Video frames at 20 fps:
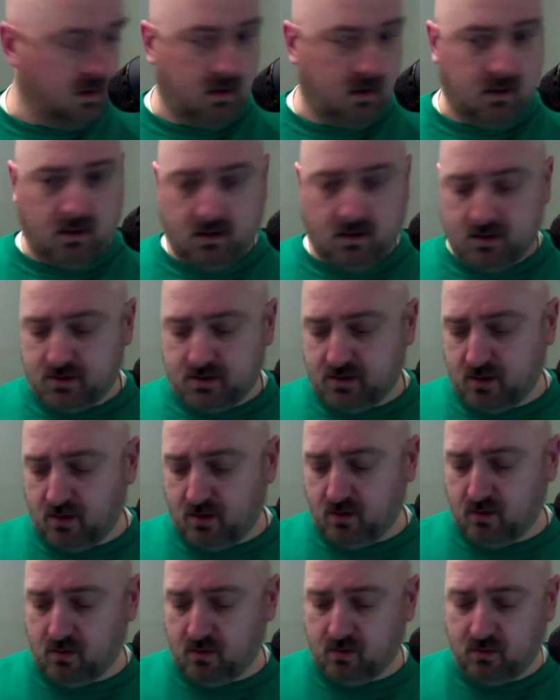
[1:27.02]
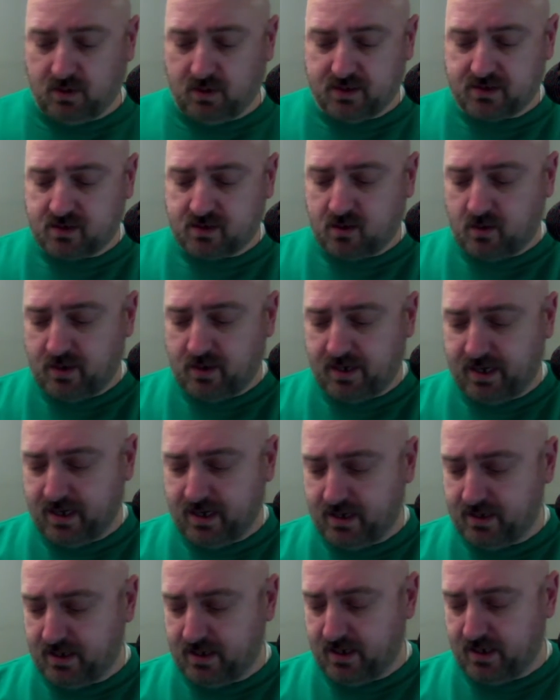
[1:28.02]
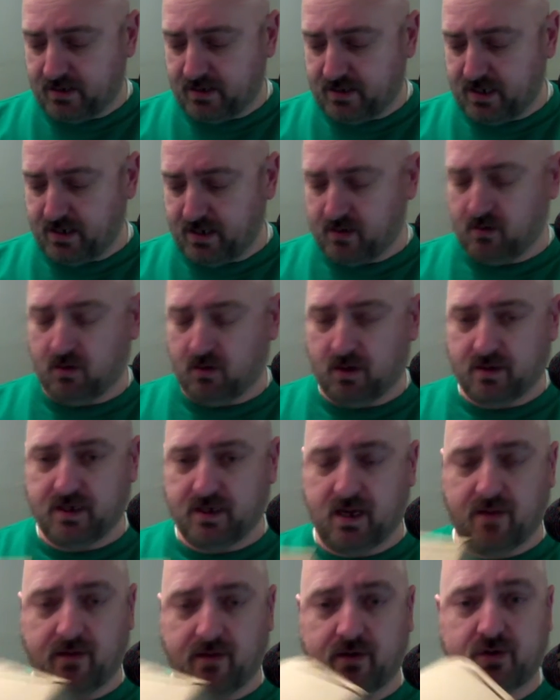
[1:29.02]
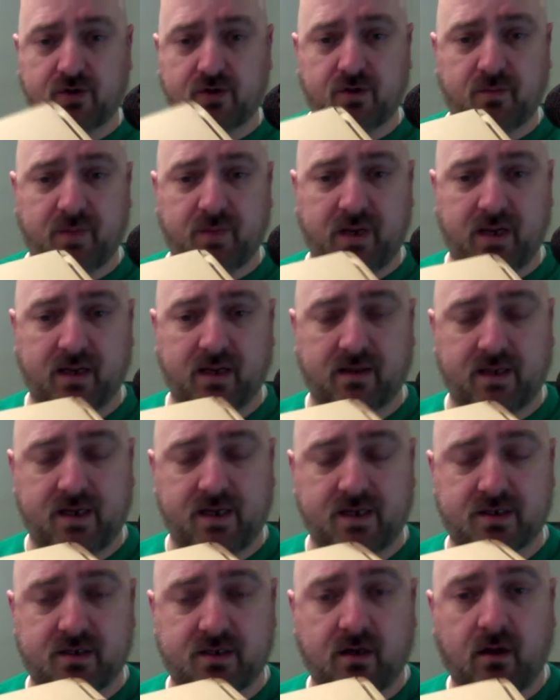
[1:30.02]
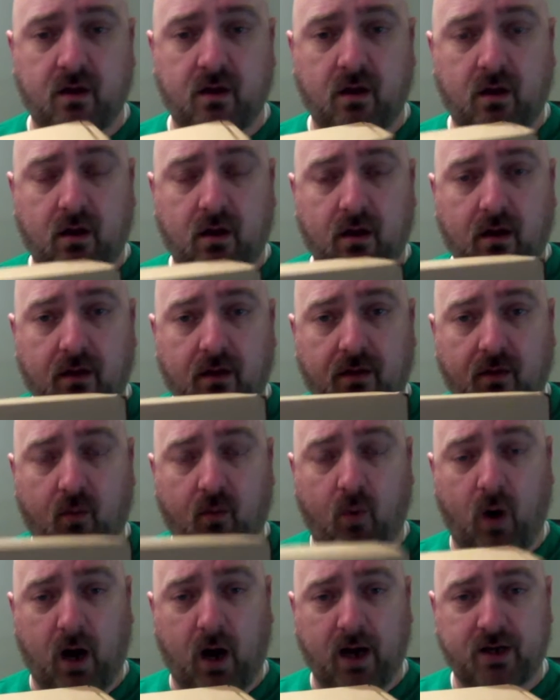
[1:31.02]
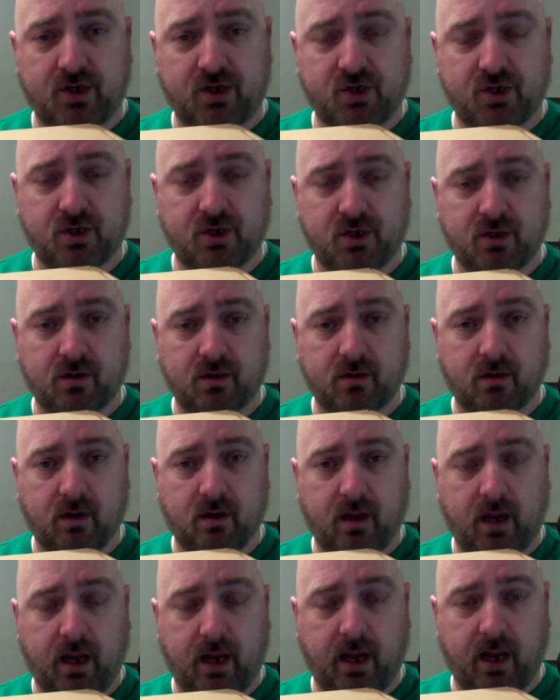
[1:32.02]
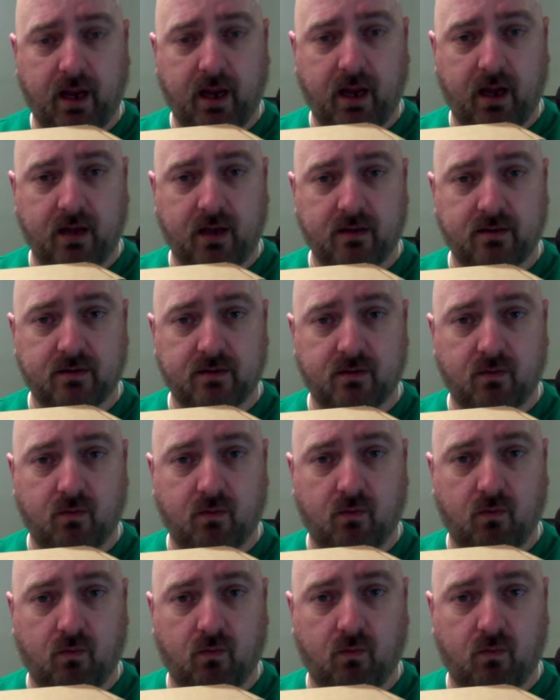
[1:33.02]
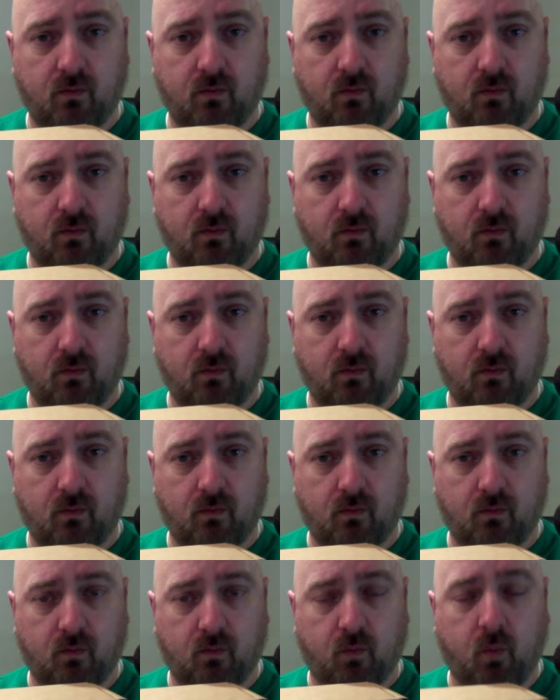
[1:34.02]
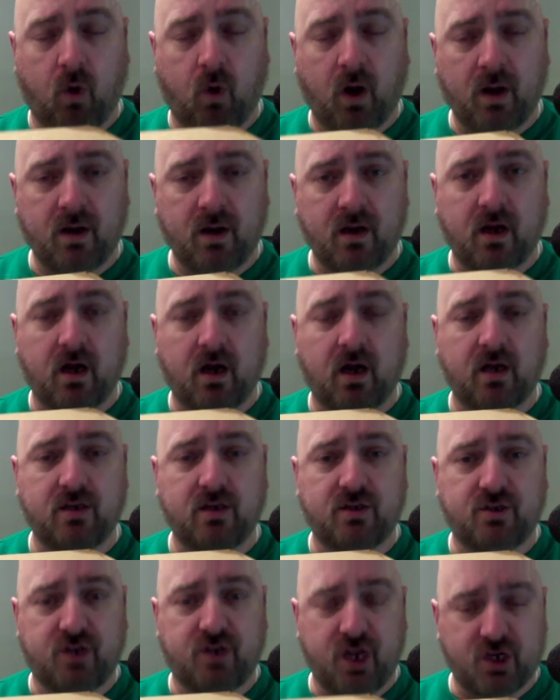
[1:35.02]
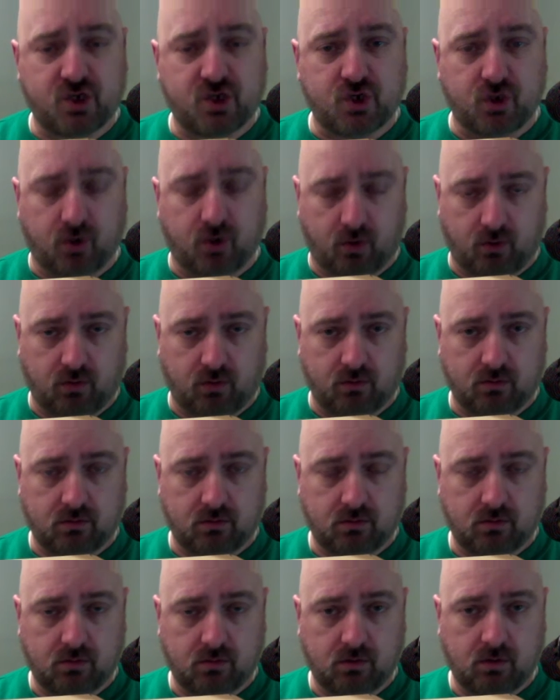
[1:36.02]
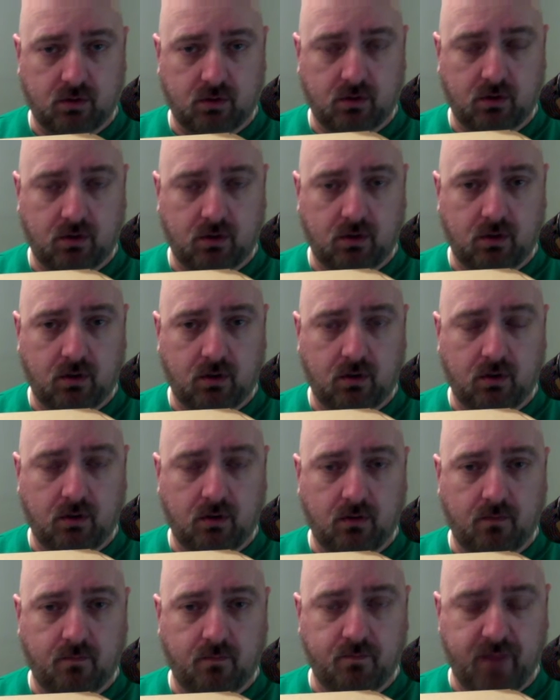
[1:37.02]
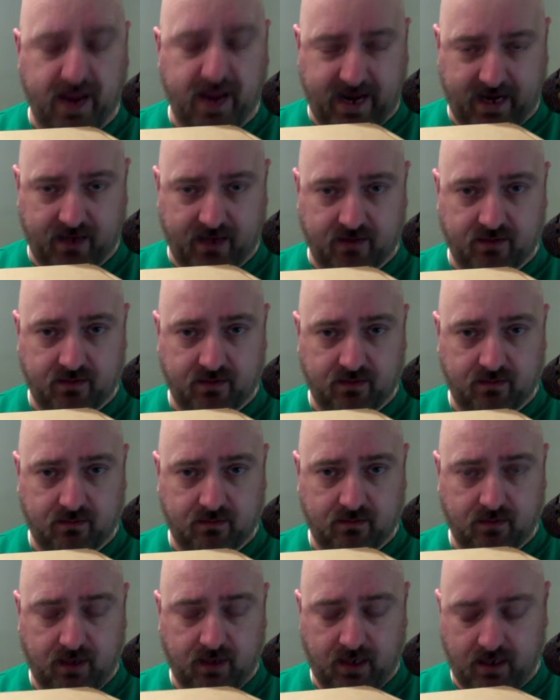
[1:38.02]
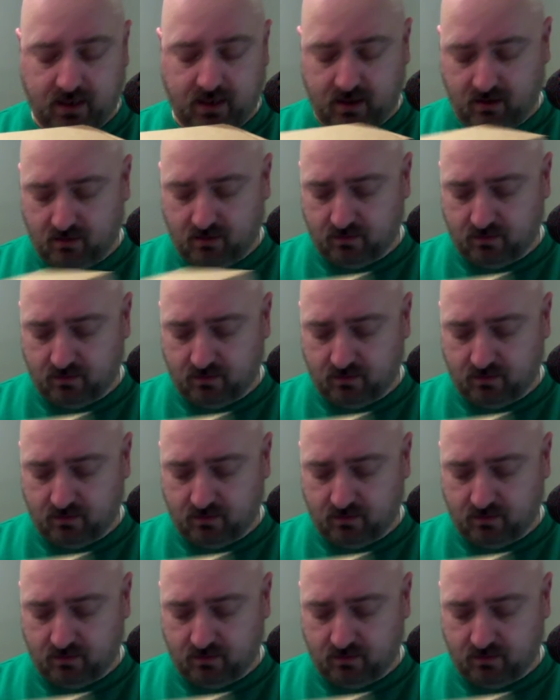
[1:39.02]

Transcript: So let's go ahead and take a look. Now, there should be at least the watch and one additional band in here.